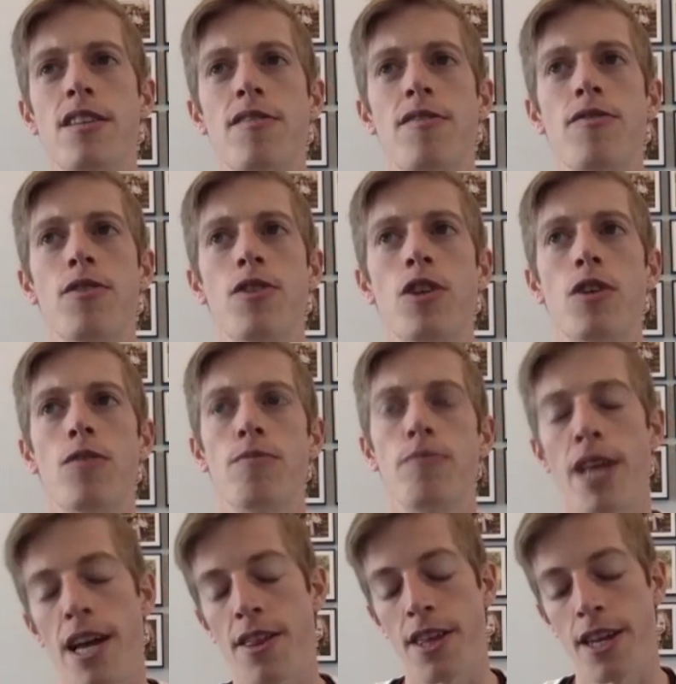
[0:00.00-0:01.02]
if
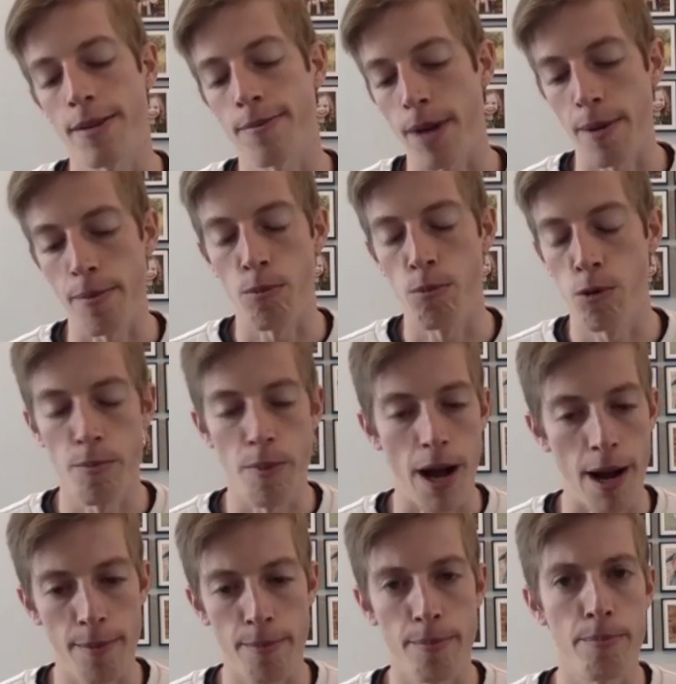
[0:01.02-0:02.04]
now that
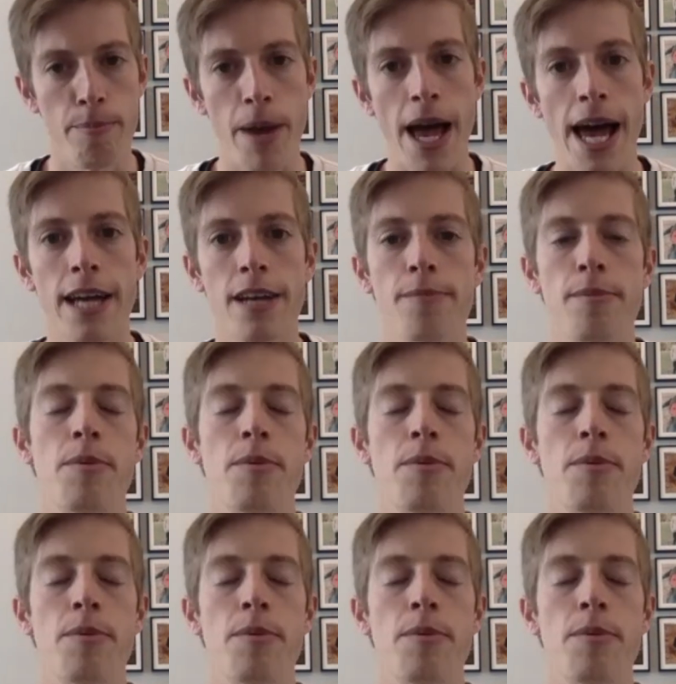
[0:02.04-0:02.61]
I'm back,